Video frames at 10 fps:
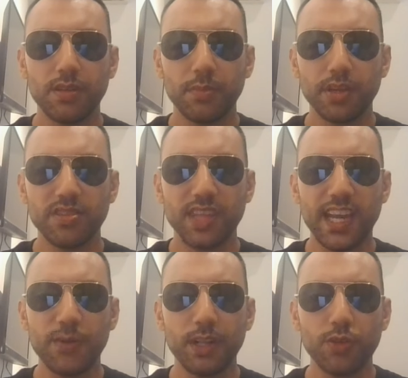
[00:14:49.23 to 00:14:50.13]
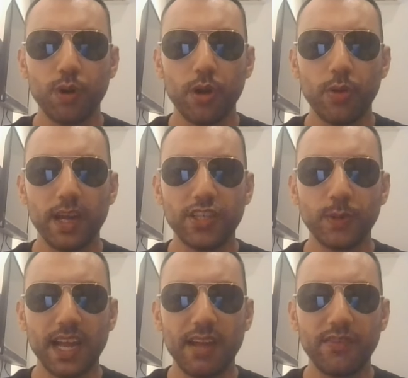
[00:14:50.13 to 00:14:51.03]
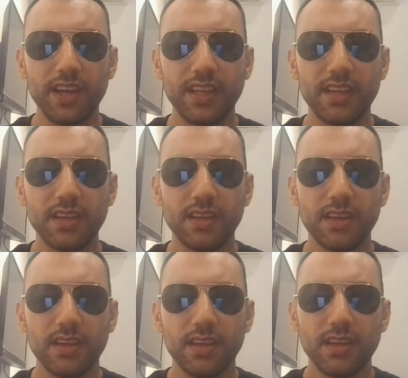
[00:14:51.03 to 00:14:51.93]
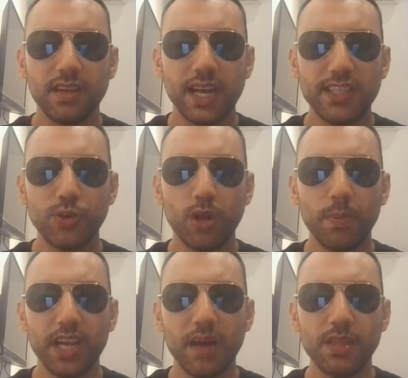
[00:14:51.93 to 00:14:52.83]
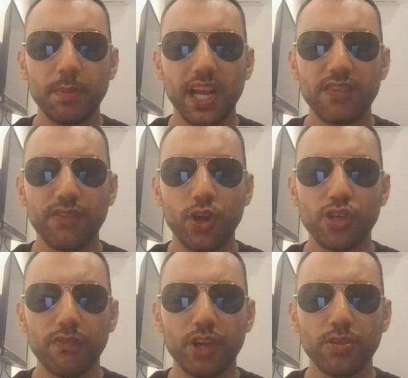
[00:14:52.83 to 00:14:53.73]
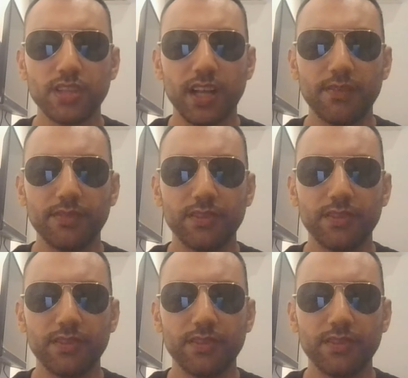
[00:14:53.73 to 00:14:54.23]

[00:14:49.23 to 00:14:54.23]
Because then you will grow and you will elevate and you will become the best version of yourself.